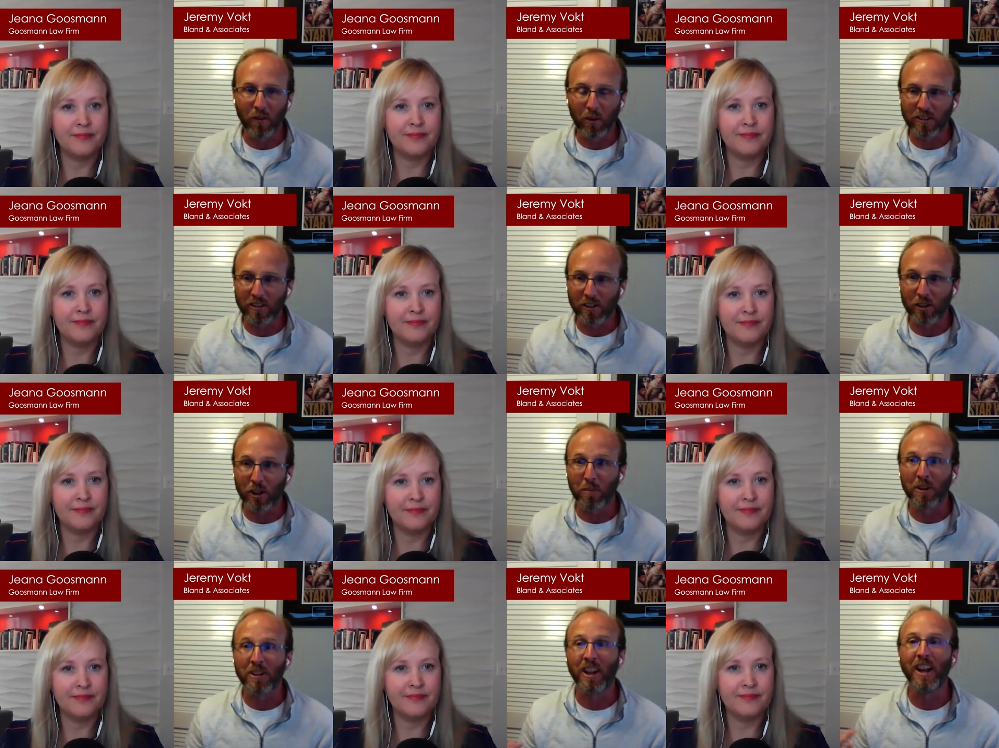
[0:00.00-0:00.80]
Speaker 1: on everyone's
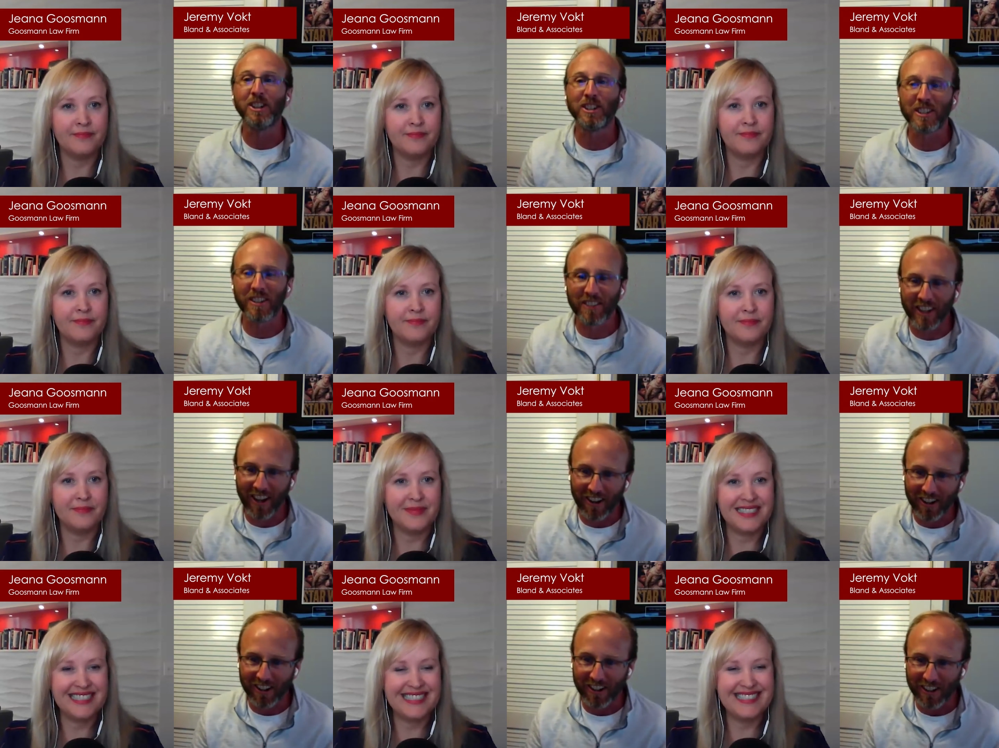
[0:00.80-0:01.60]
interpretation of the
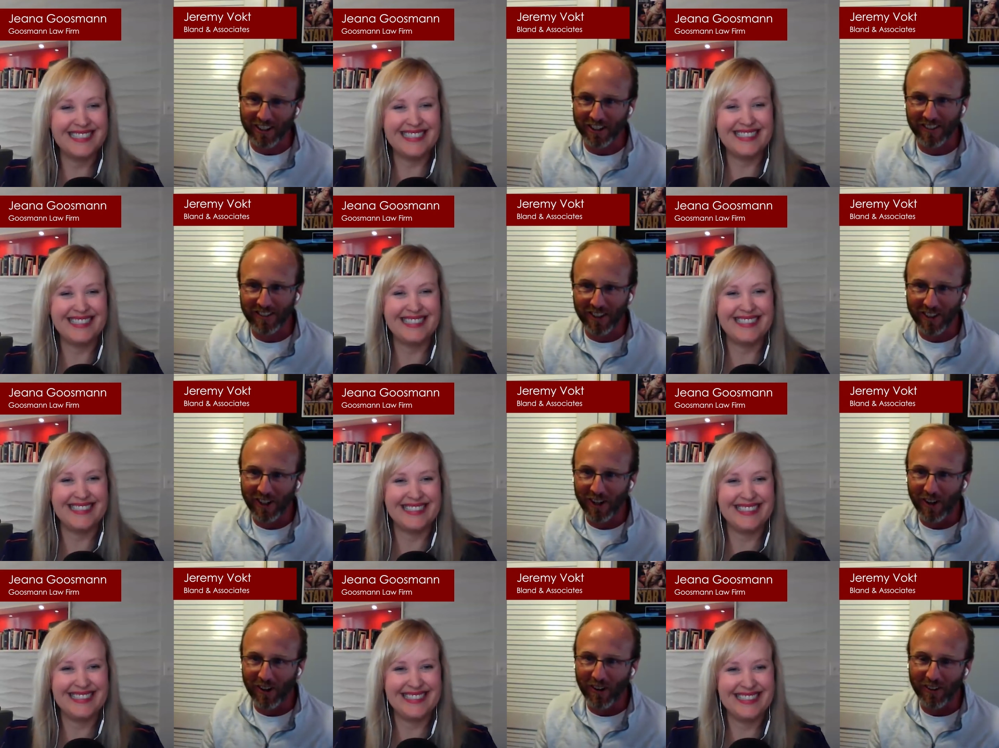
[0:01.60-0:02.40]
calculation of the
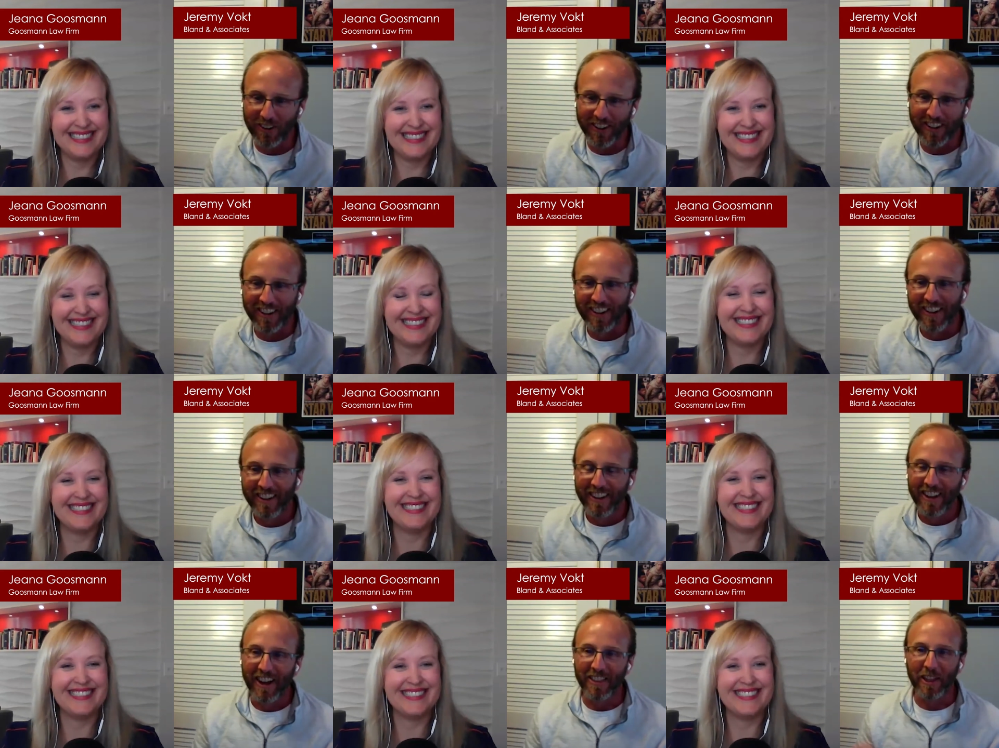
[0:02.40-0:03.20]
loan.
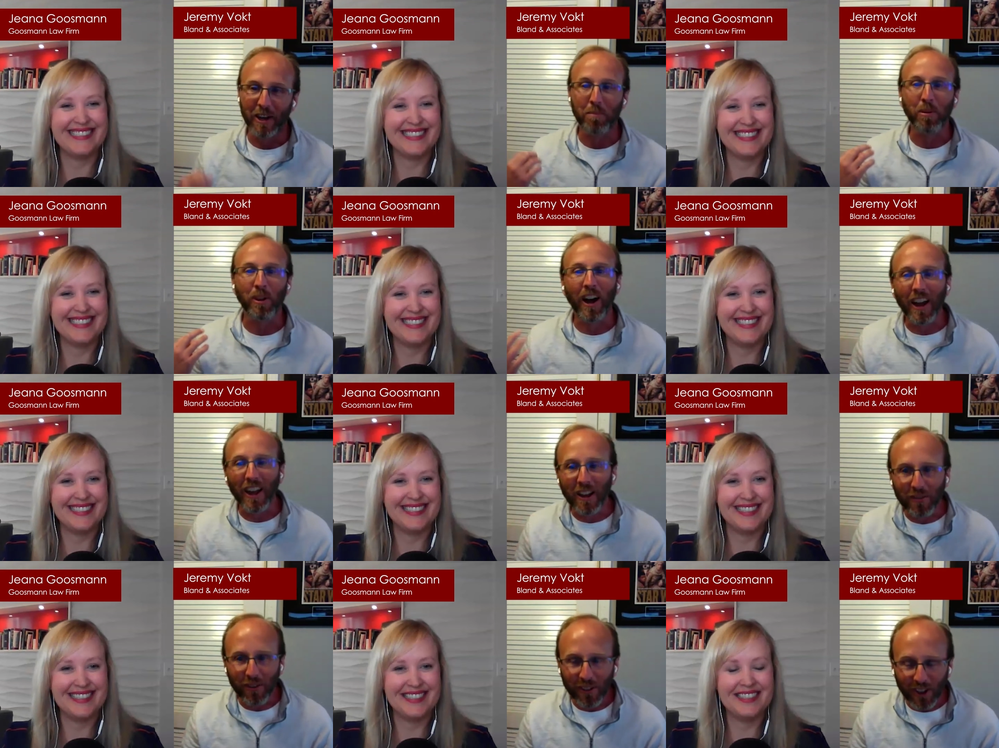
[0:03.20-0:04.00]
And then
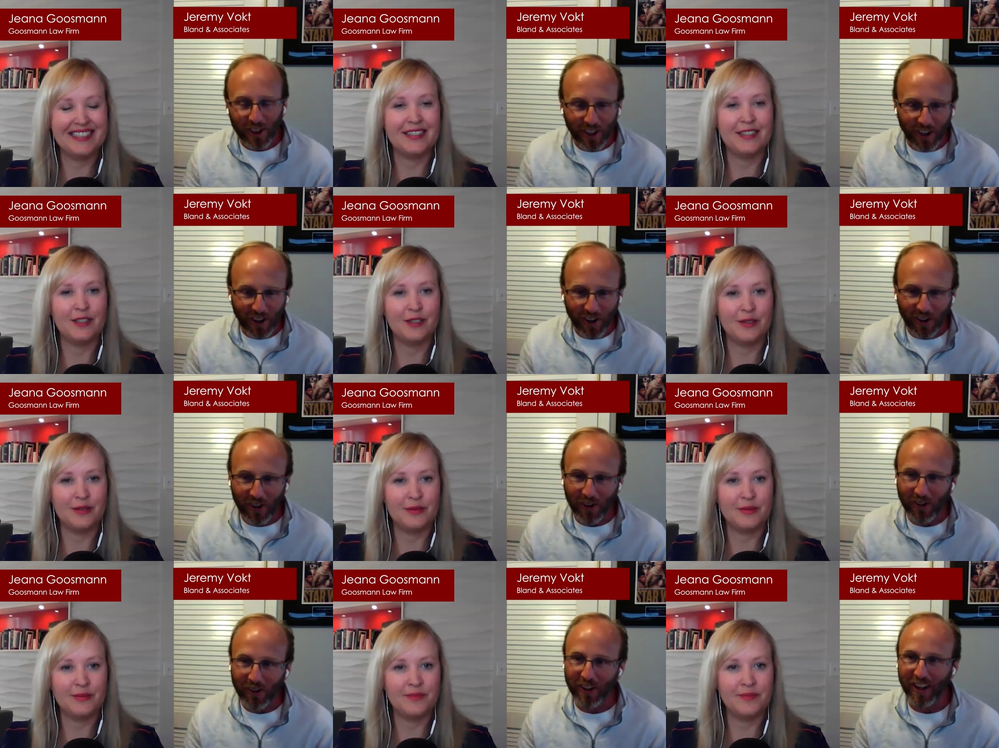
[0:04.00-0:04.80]
applying for the
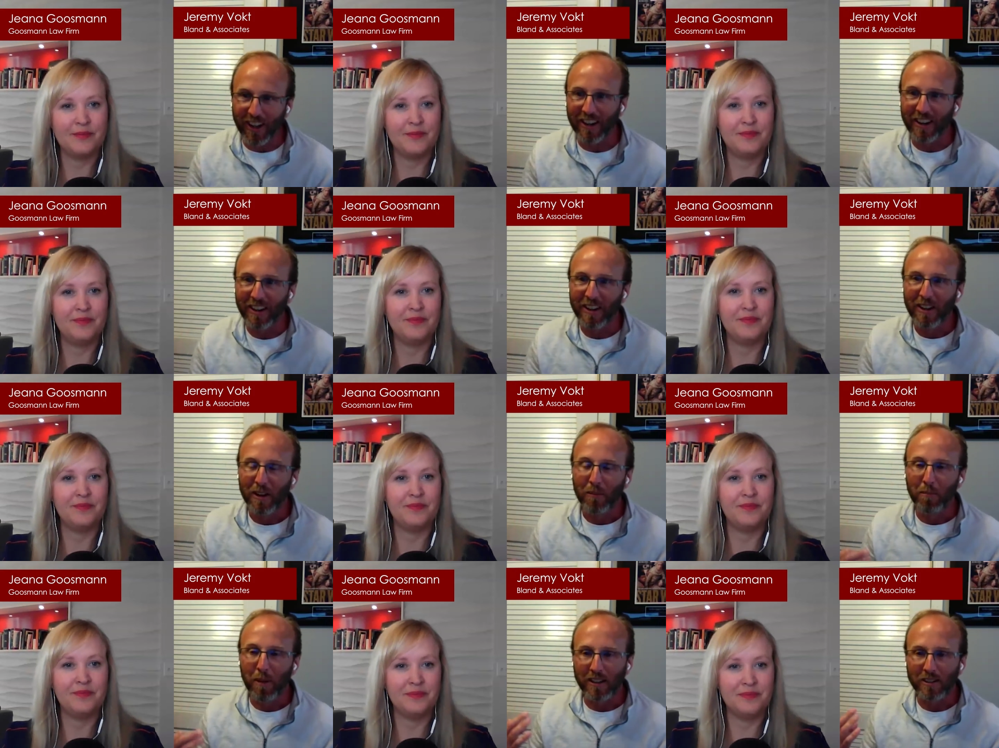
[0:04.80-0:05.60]
loan and
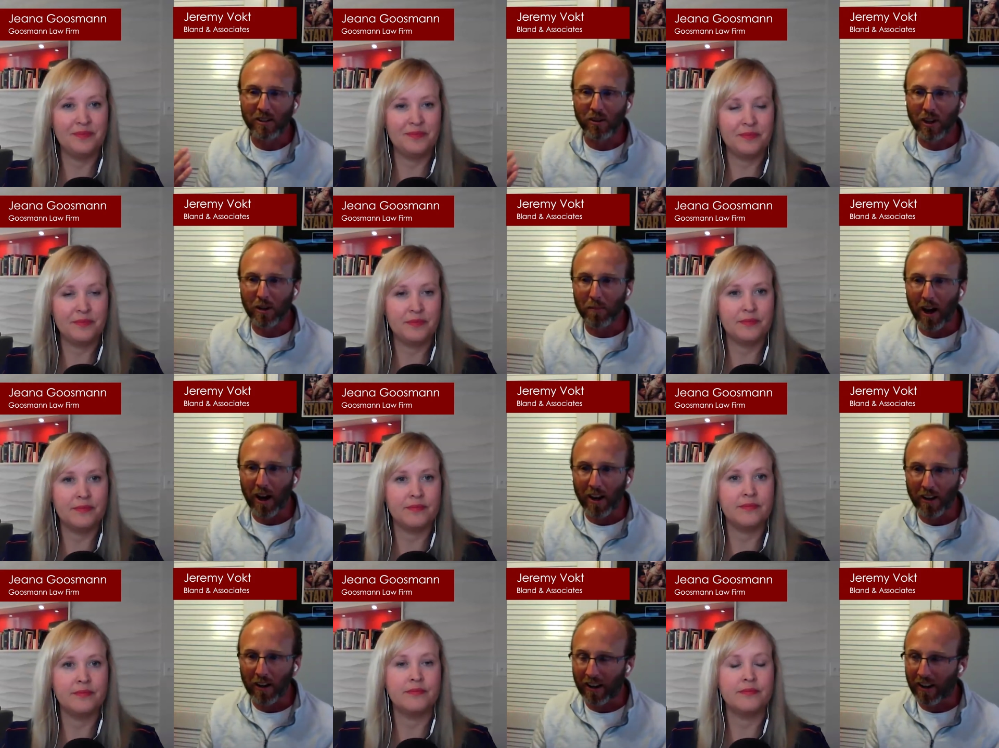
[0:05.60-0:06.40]
banks going
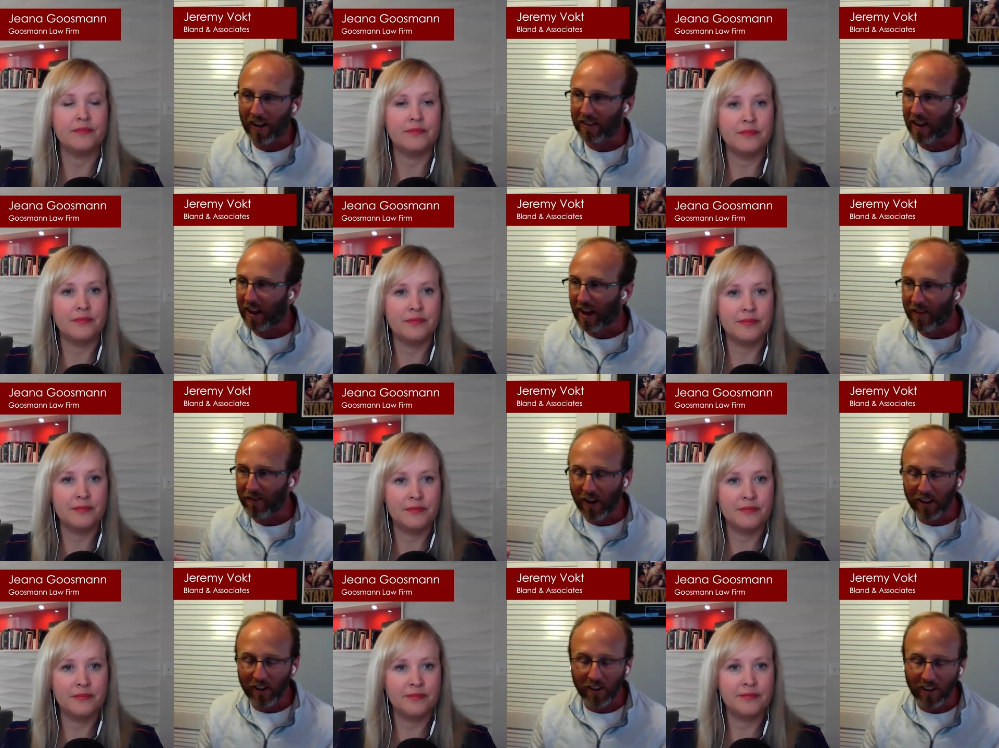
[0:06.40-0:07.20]
about it. Again, they
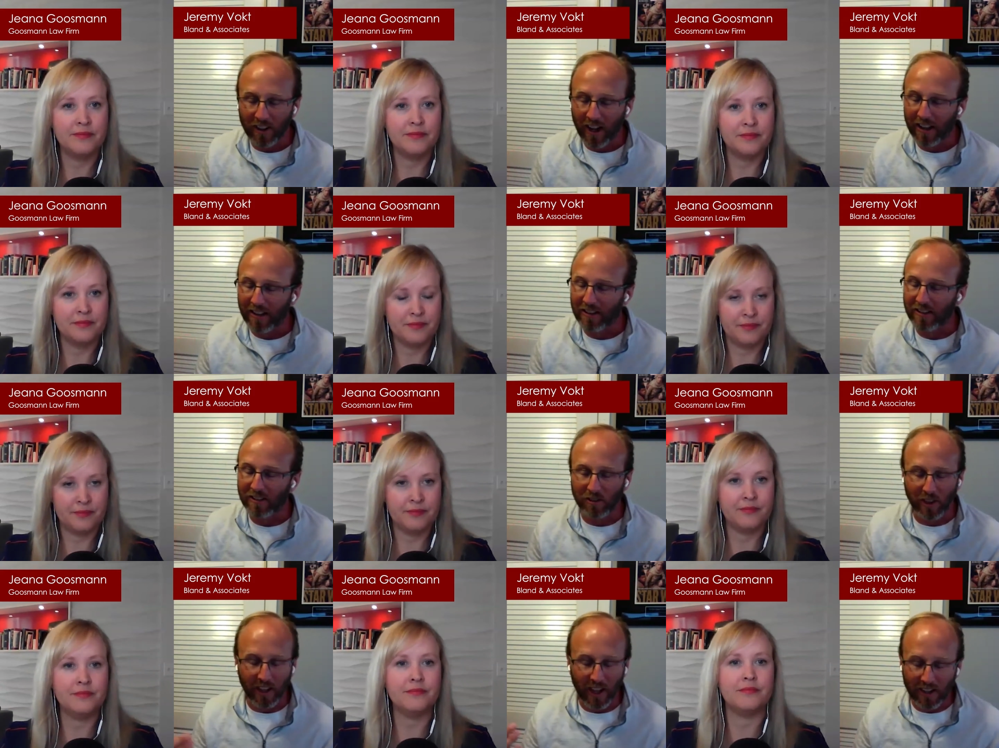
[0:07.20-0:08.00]
had very little
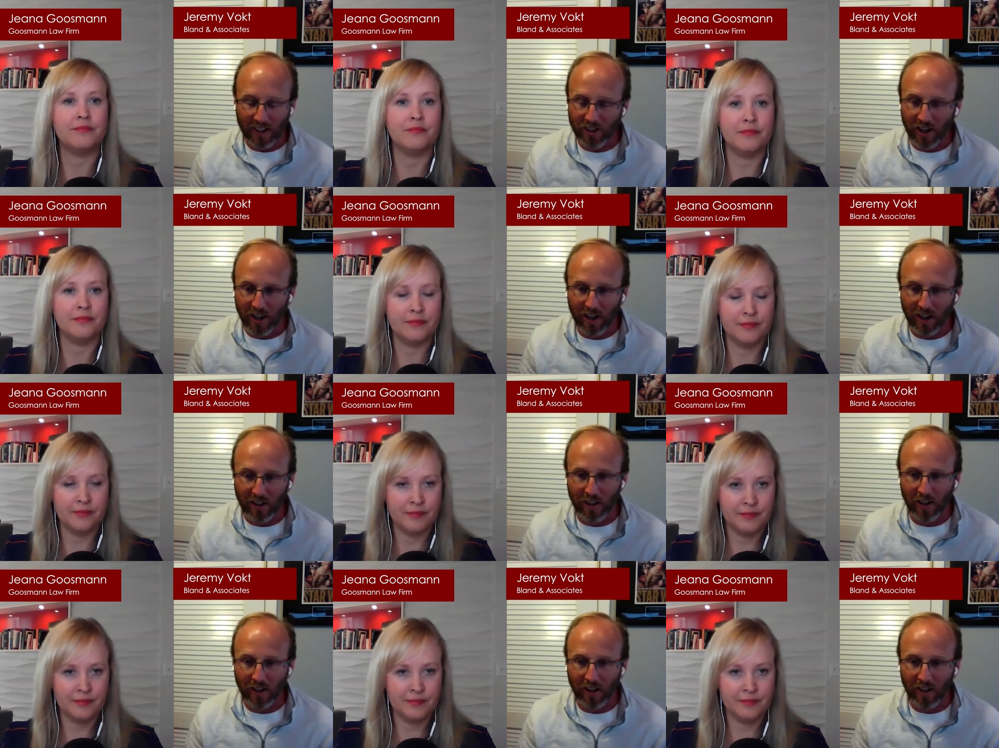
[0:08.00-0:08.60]
guidance, so they had to try to